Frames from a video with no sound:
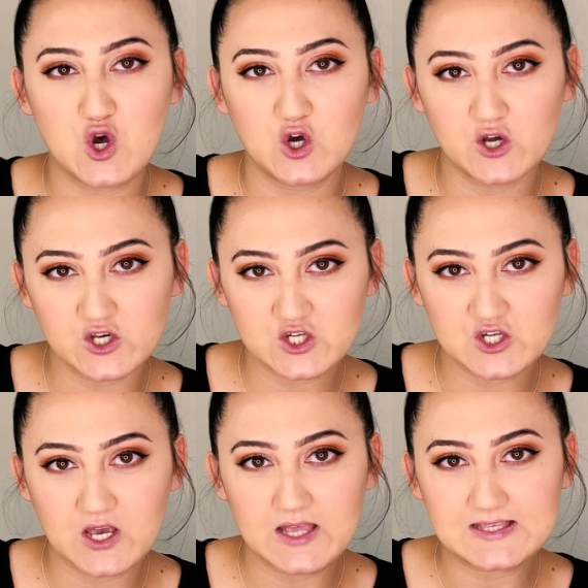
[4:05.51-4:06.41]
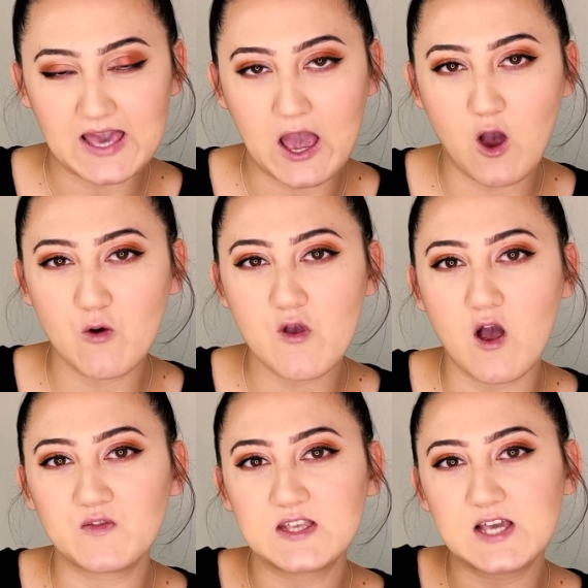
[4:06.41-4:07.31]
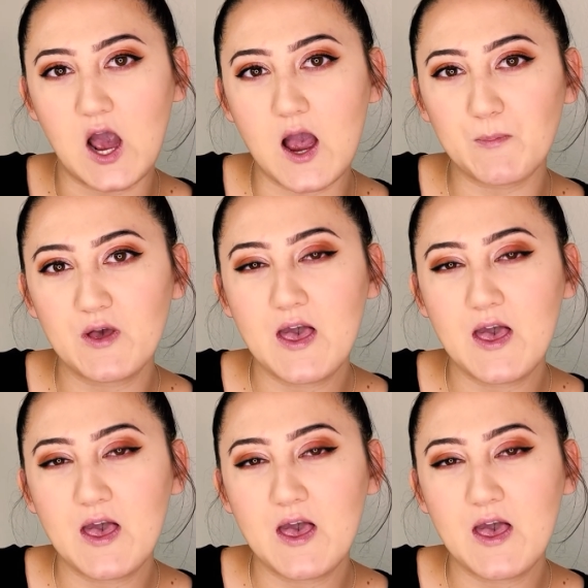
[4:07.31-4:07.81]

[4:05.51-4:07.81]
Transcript: push down on the top,